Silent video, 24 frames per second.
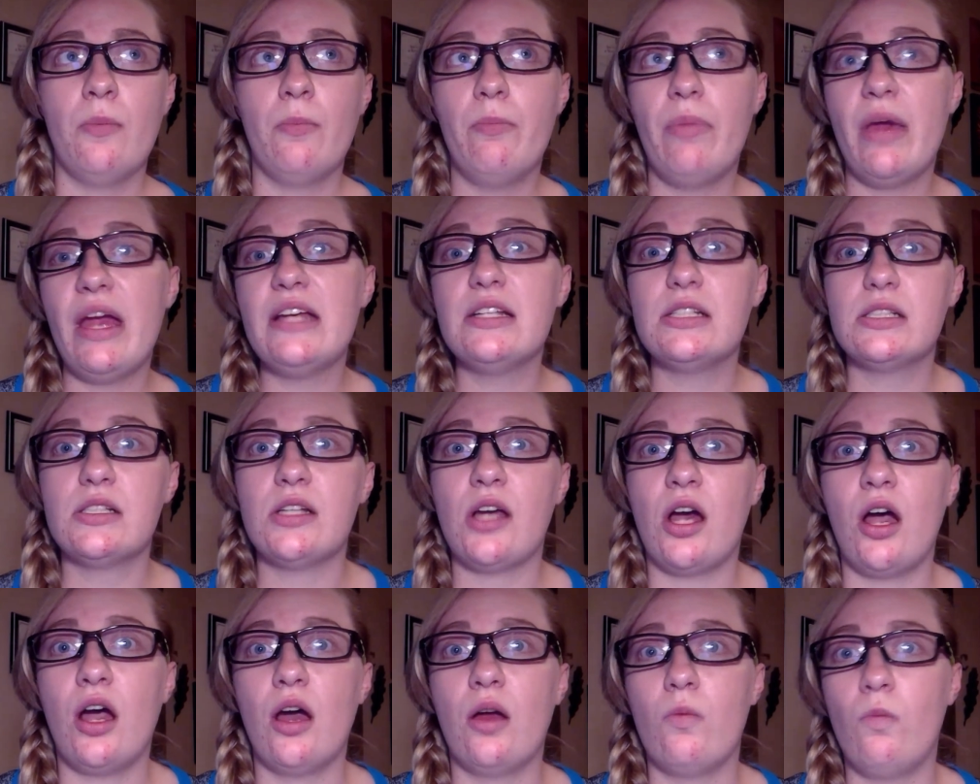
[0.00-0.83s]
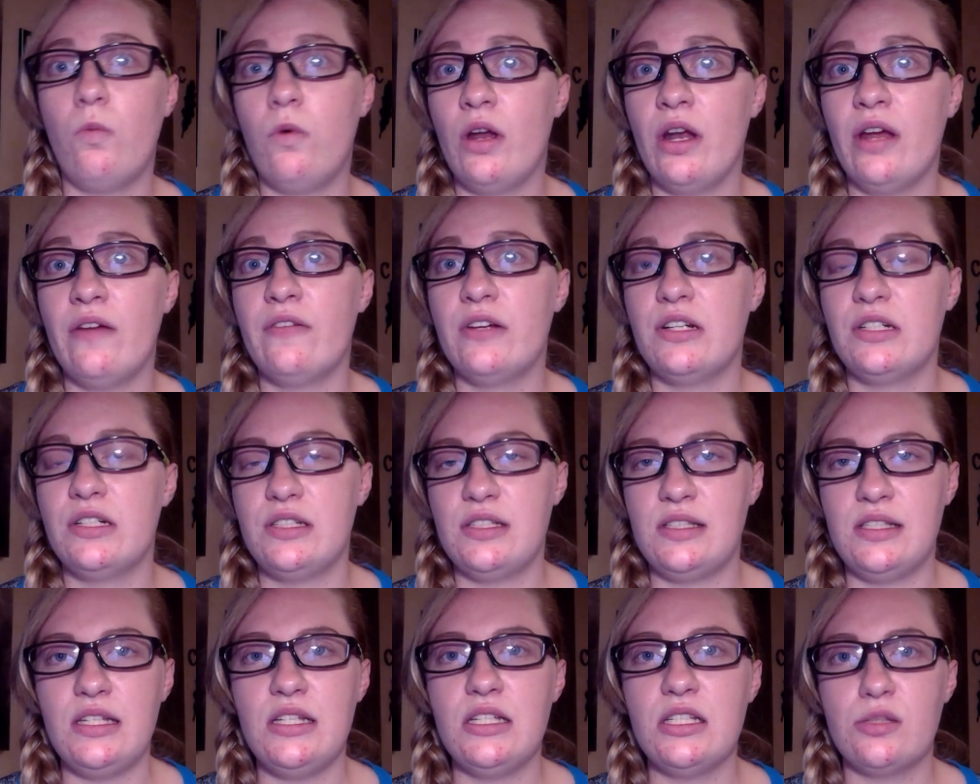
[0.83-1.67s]
based on whatever
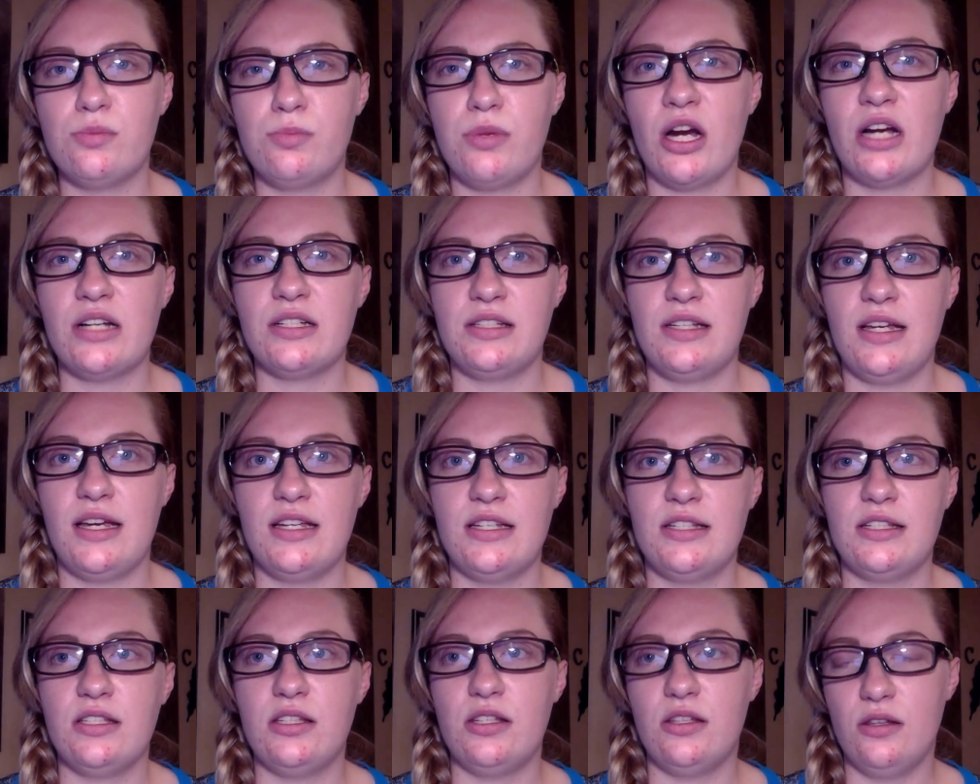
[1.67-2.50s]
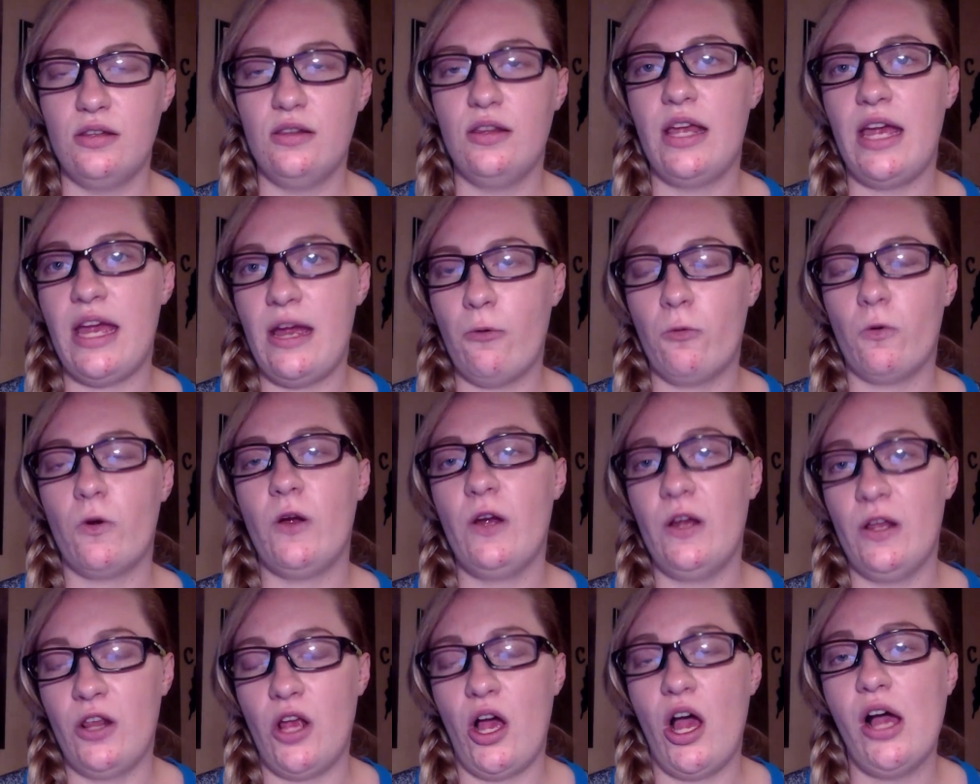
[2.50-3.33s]
disease process they were
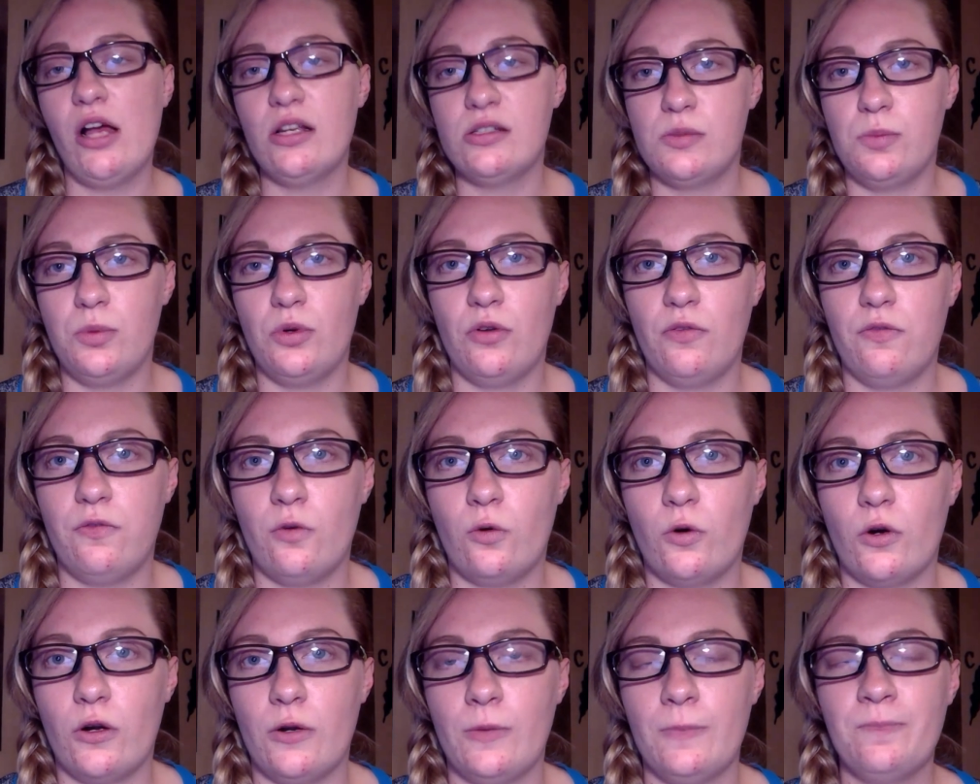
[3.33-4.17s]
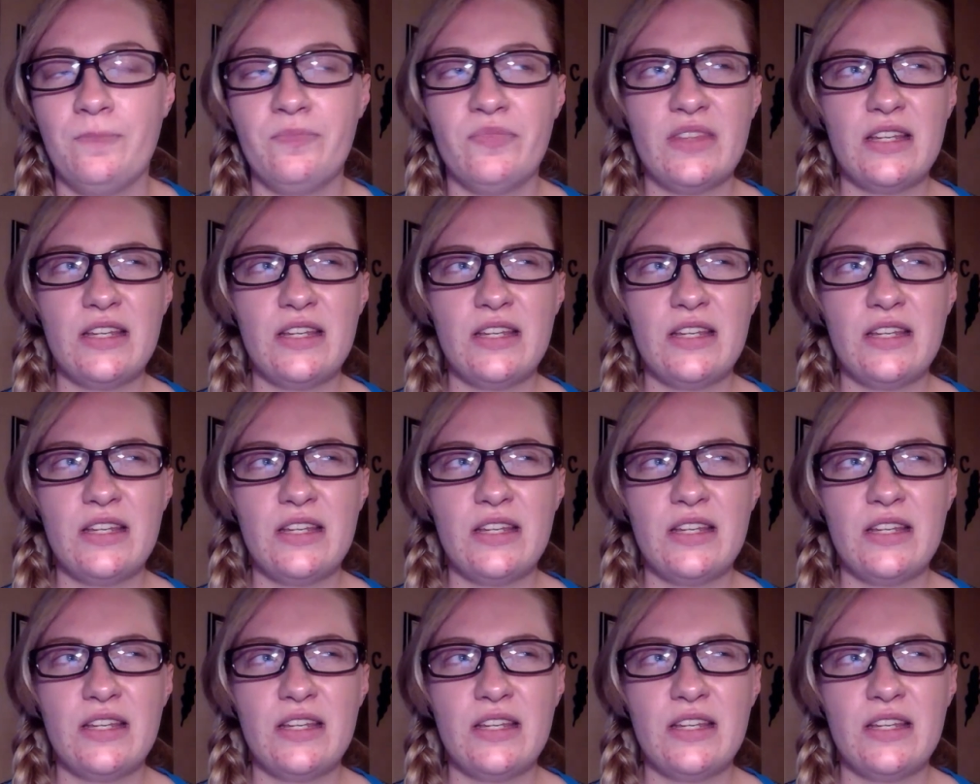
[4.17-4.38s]
in the hospital for.